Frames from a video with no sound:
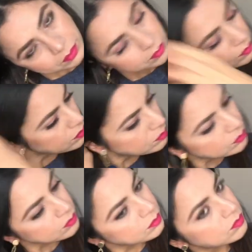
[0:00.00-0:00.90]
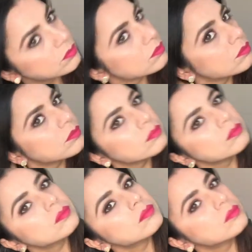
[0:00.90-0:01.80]
you have,
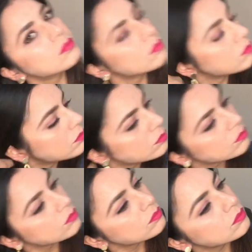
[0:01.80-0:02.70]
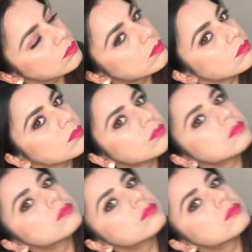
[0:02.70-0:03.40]
any heat protecting spray I mean.